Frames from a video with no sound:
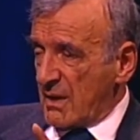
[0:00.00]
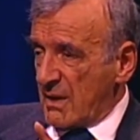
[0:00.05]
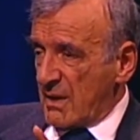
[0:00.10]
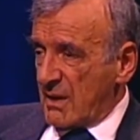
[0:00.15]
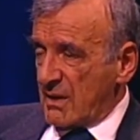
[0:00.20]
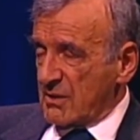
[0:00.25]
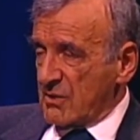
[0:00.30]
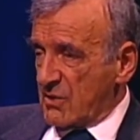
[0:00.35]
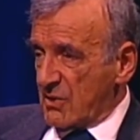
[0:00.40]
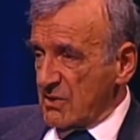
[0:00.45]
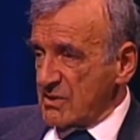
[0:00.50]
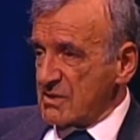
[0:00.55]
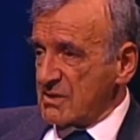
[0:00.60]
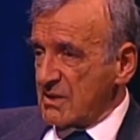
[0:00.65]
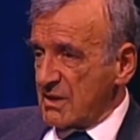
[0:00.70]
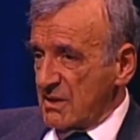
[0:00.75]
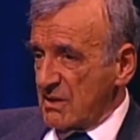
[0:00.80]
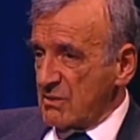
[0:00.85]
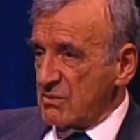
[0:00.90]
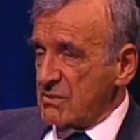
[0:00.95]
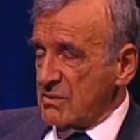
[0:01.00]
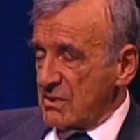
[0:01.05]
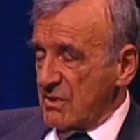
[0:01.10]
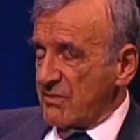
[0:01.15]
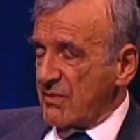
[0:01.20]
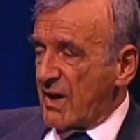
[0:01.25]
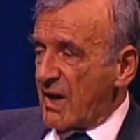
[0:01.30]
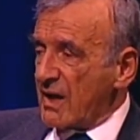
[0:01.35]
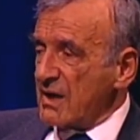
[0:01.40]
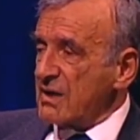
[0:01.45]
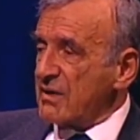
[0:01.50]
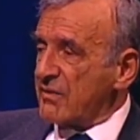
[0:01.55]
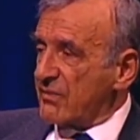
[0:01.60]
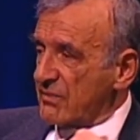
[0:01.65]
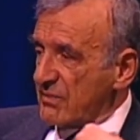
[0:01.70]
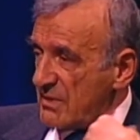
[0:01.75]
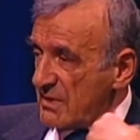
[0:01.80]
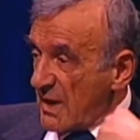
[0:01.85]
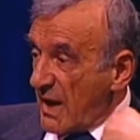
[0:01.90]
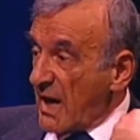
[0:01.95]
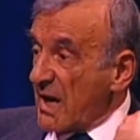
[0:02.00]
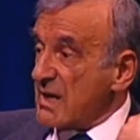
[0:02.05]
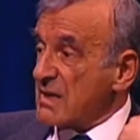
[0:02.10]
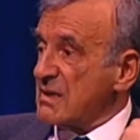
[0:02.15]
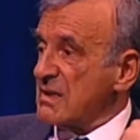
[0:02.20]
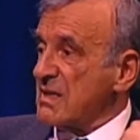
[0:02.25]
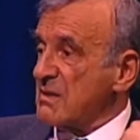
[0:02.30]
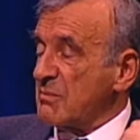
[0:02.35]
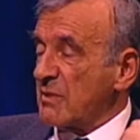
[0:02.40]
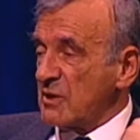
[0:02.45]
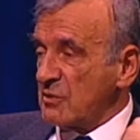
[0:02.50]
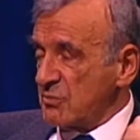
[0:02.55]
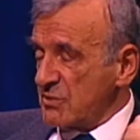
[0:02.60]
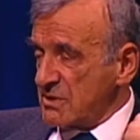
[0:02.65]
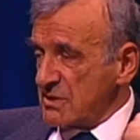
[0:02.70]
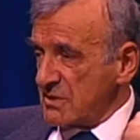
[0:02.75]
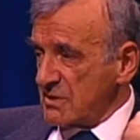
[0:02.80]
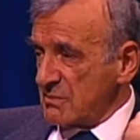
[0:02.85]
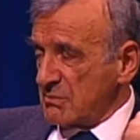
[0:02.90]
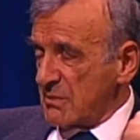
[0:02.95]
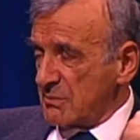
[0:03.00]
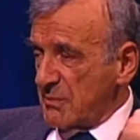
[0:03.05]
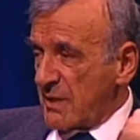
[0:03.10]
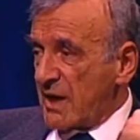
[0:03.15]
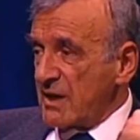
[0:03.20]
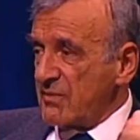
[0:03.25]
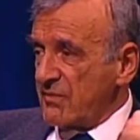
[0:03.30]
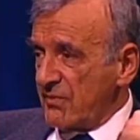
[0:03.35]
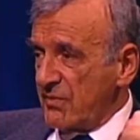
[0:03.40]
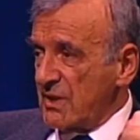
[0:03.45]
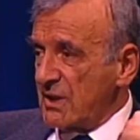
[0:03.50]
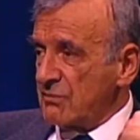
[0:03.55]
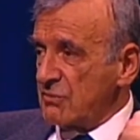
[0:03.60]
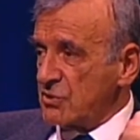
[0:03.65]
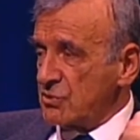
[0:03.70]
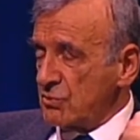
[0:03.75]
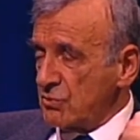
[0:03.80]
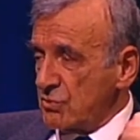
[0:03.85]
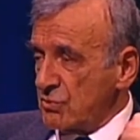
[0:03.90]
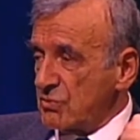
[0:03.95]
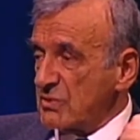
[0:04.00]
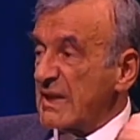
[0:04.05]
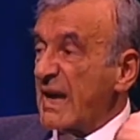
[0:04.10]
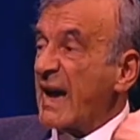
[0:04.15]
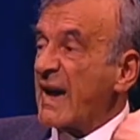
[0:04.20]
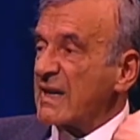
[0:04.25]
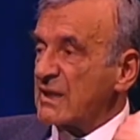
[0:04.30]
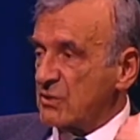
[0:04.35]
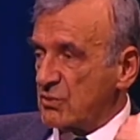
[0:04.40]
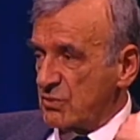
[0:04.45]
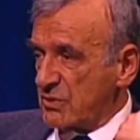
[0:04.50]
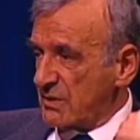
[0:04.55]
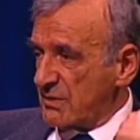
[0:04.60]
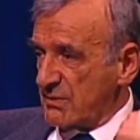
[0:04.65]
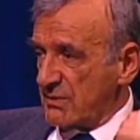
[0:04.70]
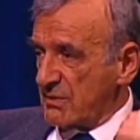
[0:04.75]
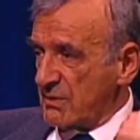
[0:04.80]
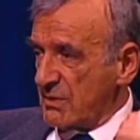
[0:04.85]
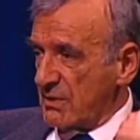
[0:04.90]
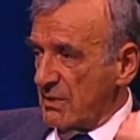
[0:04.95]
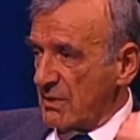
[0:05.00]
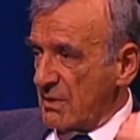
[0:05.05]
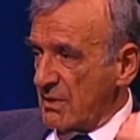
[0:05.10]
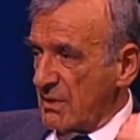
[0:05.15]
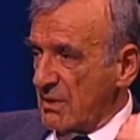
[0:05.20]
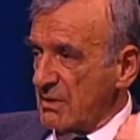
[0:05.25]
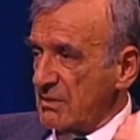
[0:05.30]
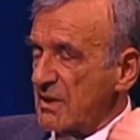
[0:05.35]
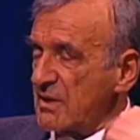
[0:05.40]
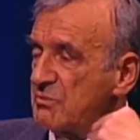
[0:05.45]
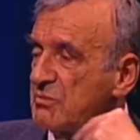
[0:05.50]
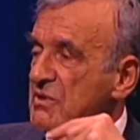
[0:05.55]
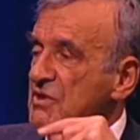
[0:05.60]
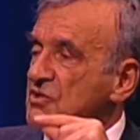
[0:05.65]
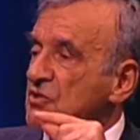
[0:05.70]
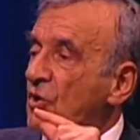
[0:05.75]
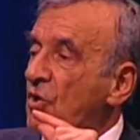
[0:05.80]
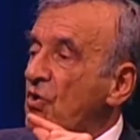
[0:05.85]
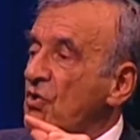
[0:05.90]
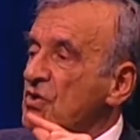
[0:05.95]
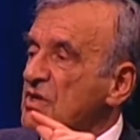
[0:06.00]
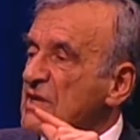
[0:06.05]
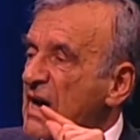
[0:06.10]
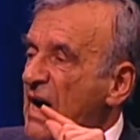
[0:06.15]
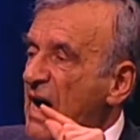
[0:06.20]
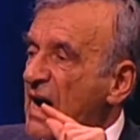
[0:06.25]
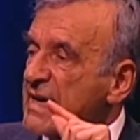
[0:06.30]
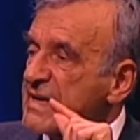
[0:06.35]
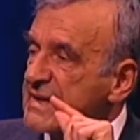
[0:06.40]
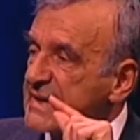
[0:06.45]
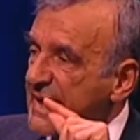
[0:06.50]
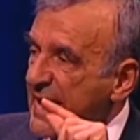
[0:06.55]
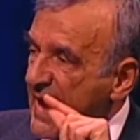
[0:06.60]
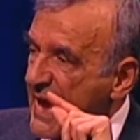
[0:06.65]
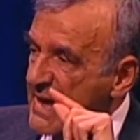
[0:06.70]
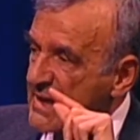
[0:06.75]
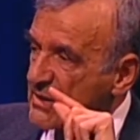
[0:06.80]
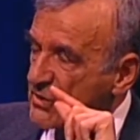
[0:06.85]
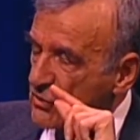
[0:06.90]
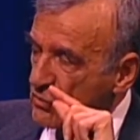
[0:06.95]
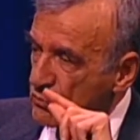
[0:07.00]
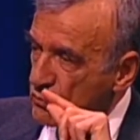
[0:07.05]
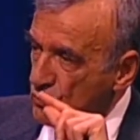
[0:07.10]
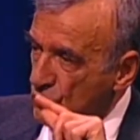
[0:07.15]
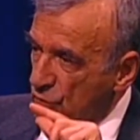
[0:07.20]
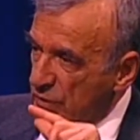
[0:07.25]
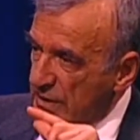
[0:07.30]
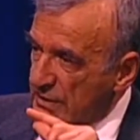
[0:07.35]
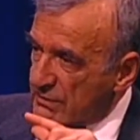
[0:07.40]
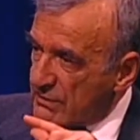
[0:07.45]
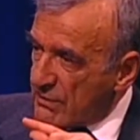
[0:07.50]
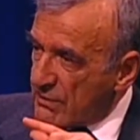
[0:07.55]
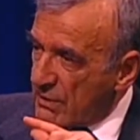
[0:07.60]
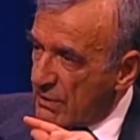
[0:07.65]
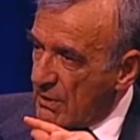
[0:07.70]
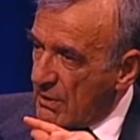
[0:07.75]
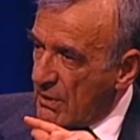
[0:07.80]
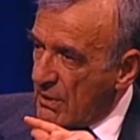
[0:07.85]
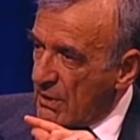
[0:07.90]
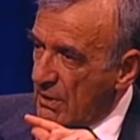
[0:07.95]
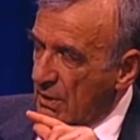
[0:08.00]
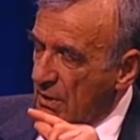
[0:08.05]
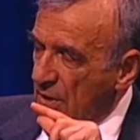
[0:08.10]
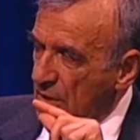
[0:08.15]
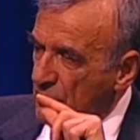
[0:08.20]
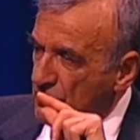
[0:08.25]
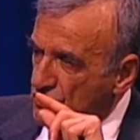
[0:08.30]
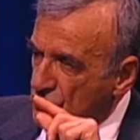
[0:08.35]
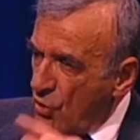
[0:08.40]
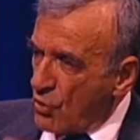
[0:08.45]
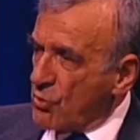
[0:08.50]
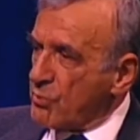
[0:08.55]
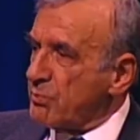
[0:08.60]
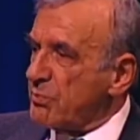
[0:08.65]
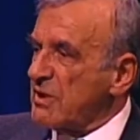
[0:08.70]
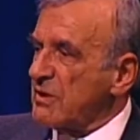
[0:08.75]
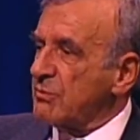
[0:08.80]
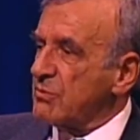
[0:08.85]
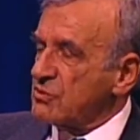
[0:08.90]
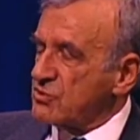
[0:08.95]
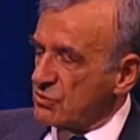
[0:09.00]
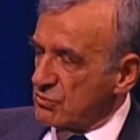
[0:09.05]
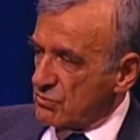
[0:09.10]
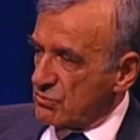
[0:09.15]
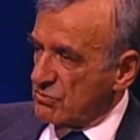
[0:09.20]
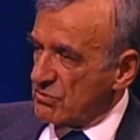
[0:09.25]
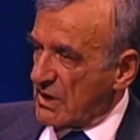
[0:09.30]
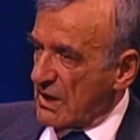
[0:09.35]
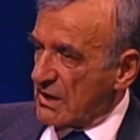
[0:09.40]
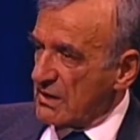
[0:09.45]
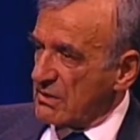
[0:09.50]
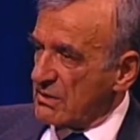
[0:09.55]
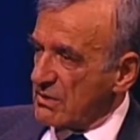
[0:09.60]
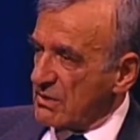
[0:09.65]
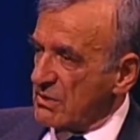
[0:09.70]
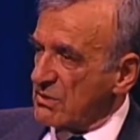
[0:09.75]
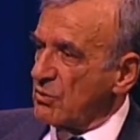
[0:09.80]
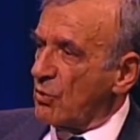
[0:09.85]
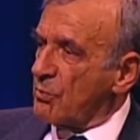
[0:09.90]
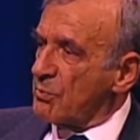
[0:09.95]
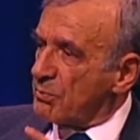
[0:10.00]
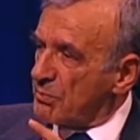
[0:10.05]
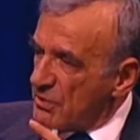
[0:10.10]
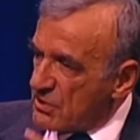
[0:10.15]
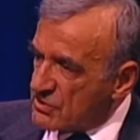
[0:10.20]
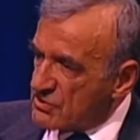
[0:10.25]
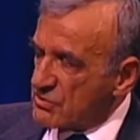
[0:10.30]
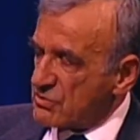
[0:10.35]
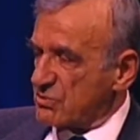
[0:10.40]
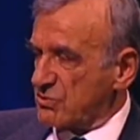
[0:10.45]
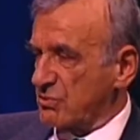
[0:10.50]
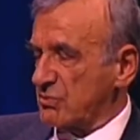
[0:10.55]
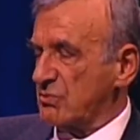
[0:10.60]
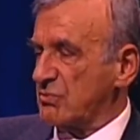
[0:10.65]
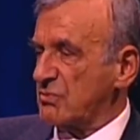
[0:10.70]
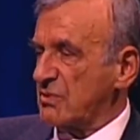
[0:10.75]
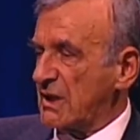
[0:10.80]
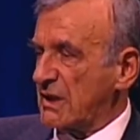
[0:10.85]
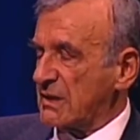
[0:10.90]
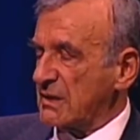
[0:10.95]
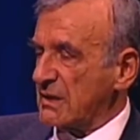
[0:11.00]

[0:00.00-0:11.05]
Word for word: And God said, look, if I, I, in my wisdom, I feel we should do it, I do it. That means only I can mm. do it. No people should do that. No person should do that.